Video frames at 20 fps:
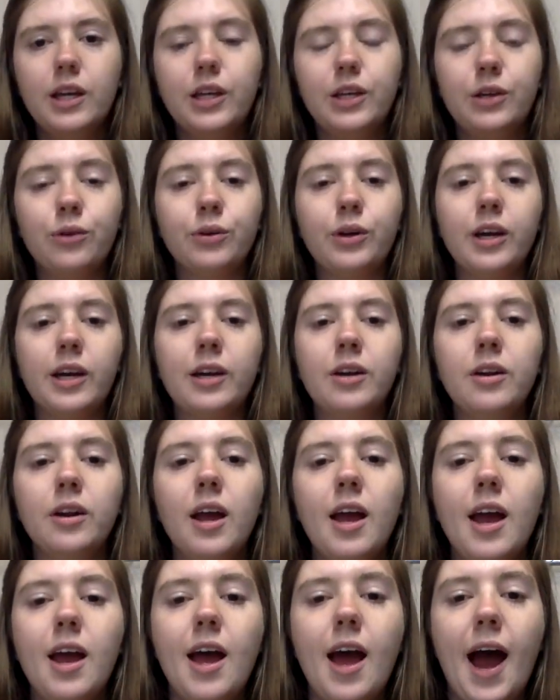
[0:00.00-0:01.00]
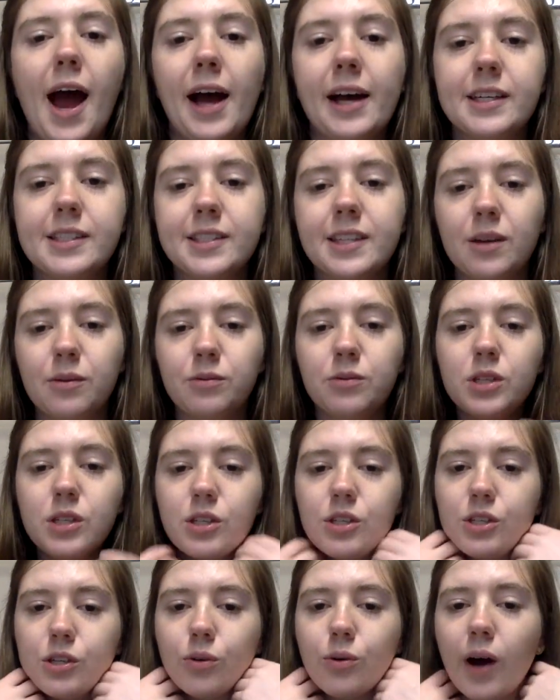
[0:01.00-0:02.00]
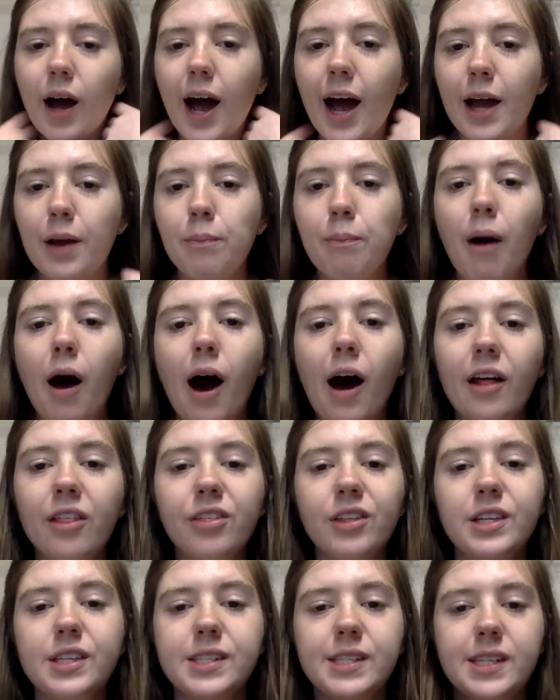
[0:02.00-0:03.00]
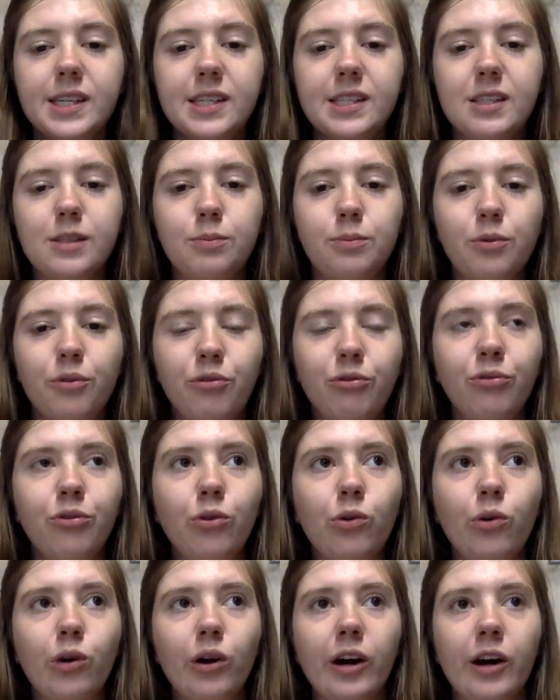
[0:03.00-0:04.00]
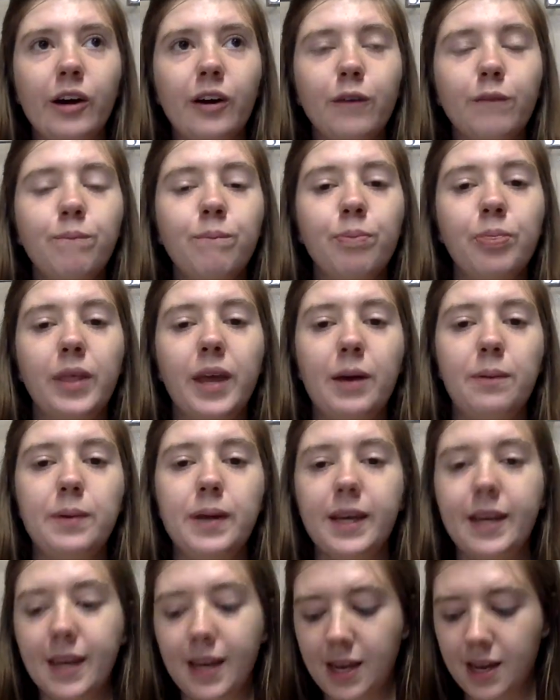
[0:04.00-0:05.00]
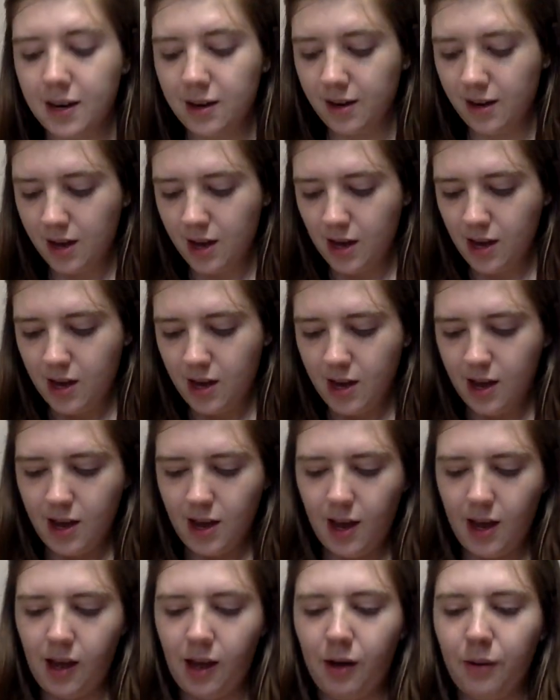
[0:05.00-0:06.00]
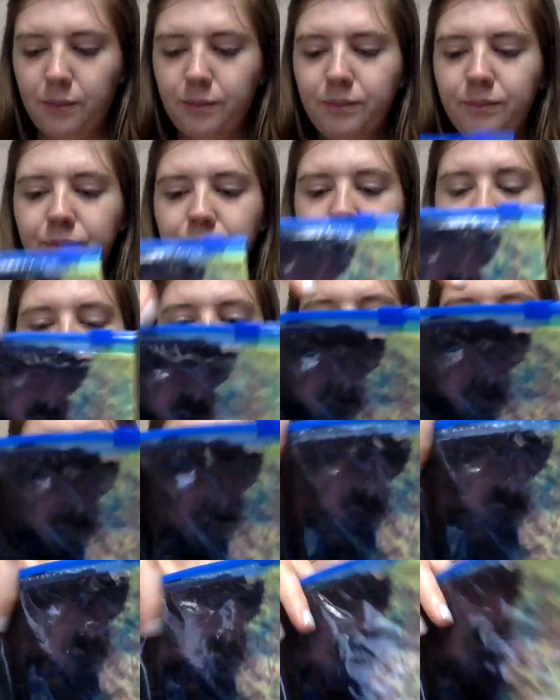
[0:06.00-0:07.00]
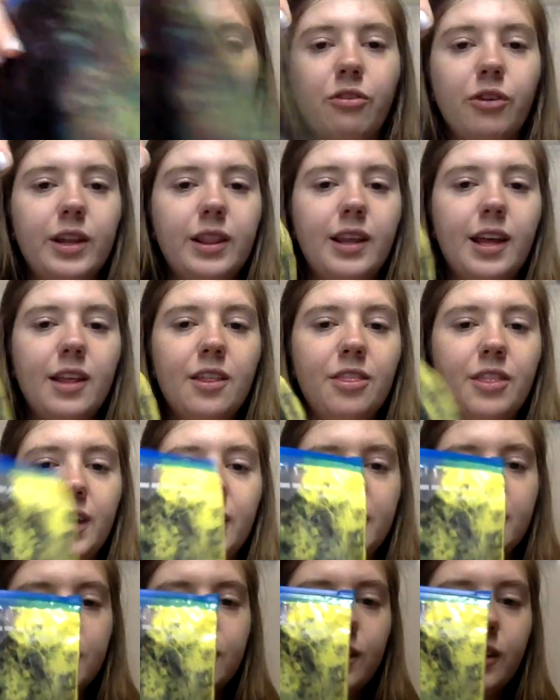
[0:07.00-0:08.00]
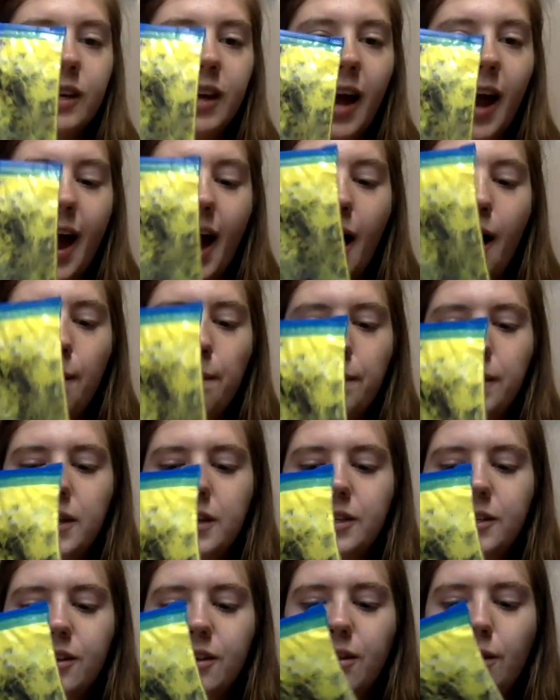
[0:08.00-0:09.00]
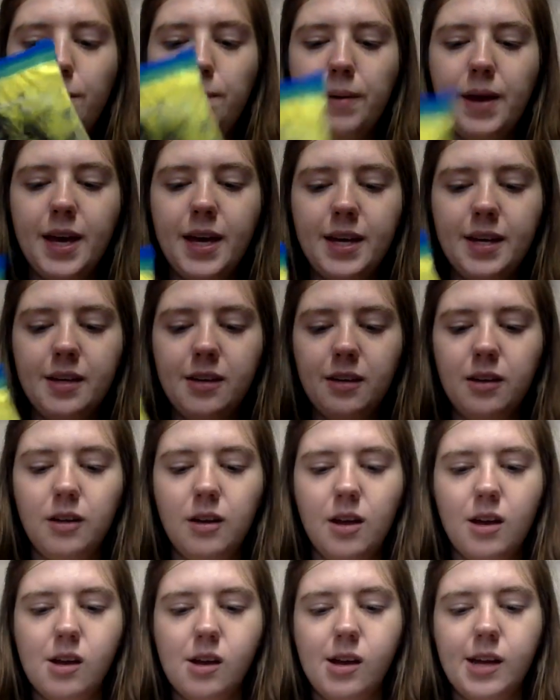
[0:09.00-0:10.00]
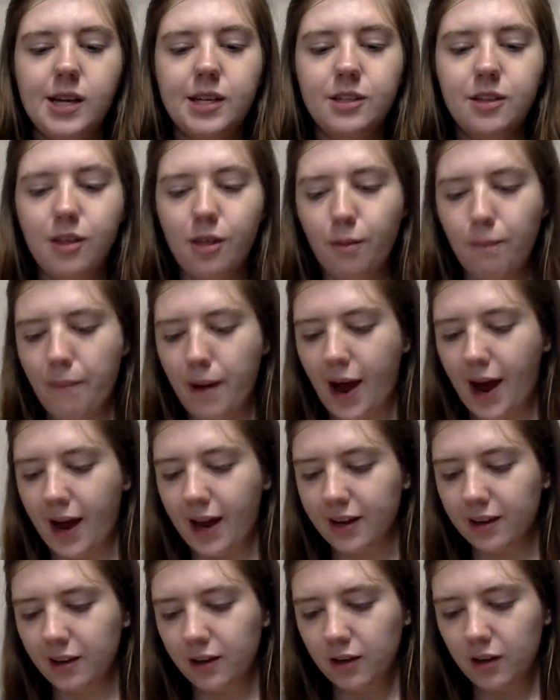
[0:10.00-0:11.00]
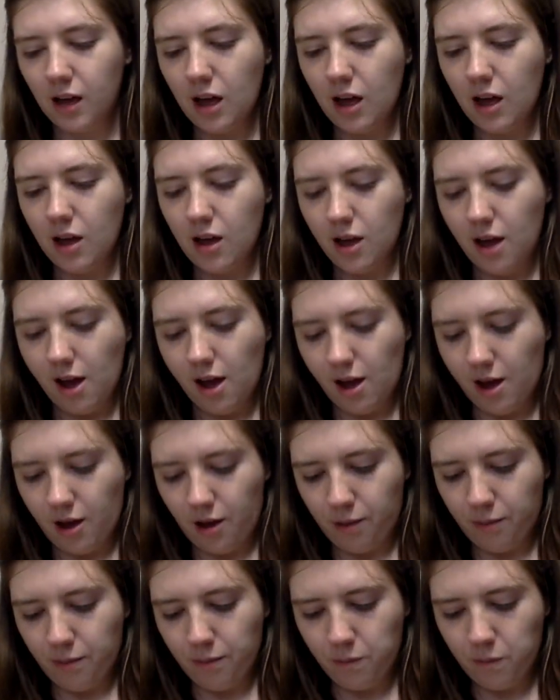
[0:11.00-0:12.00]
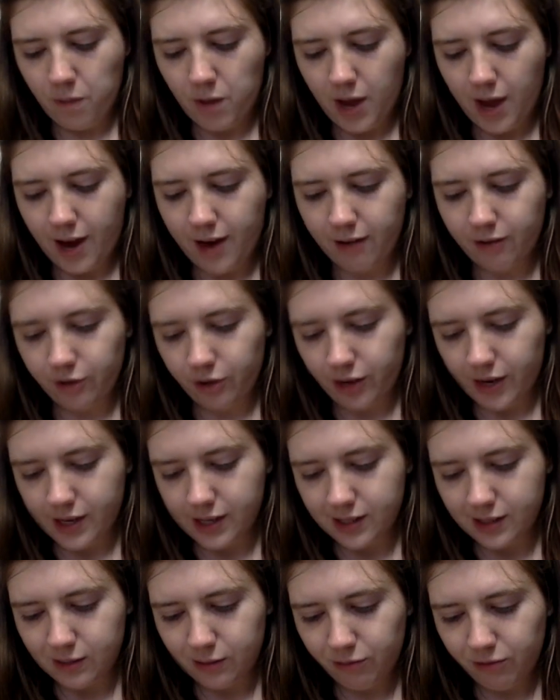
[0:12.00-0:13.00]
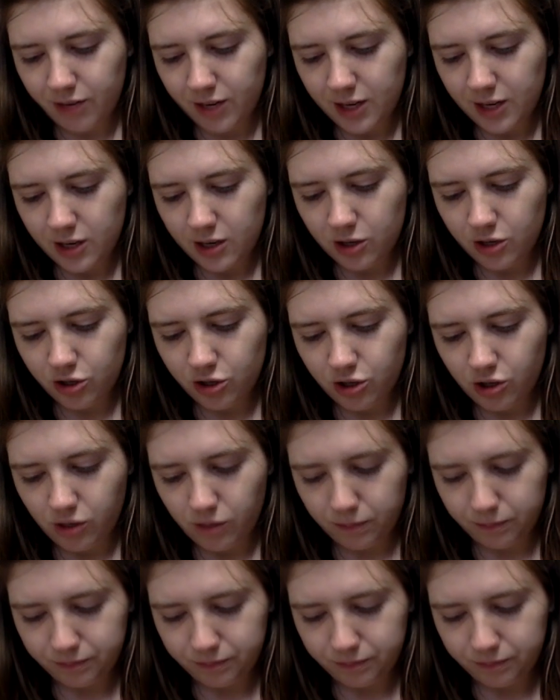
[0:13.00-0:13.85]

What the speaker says: You could ask them to do a hypothesis before they begin, of what they think is going to happen to the paint, to the bag, after it's finished.